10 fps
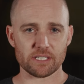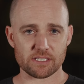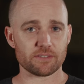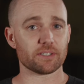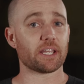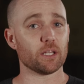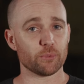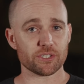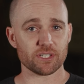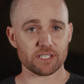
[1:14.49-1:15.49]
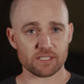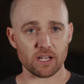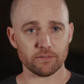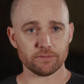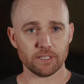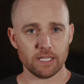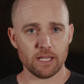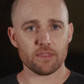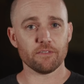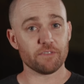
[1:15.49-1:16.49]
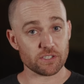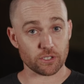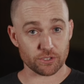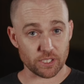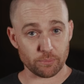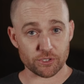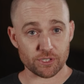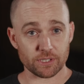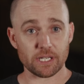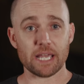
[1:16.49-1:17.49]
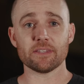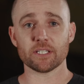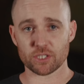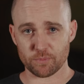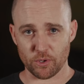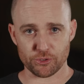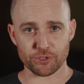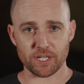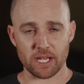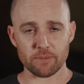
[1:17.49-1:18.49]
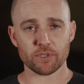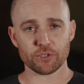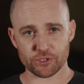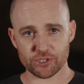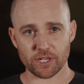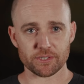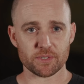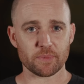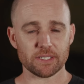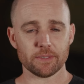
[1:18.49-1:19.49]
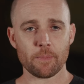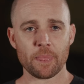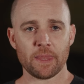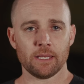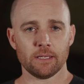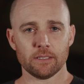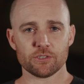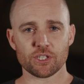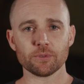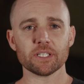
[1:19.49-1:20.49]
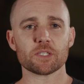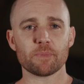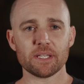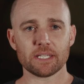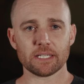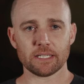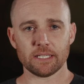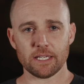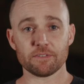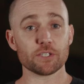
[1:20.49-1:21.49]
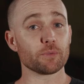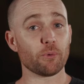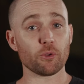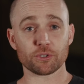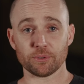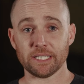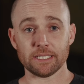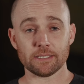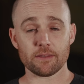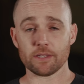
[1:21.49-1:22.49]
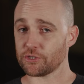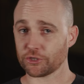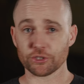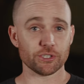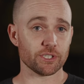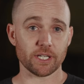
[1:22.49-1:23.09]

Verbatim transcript: the sensor calibration itself, the physical temperature and the exposure time, your shutter speed. Generally speaking, if these are both green, then you're good to